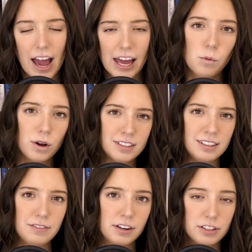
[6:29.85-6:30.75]
And it
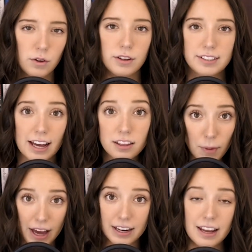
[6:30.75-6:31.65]
wasn't even until his
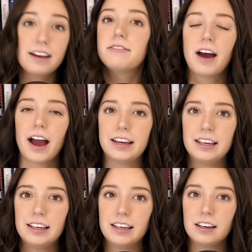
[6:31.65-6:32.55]
deathbed that
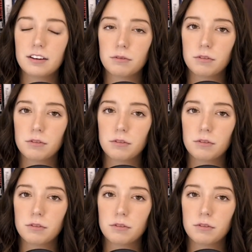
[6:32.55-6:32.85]
he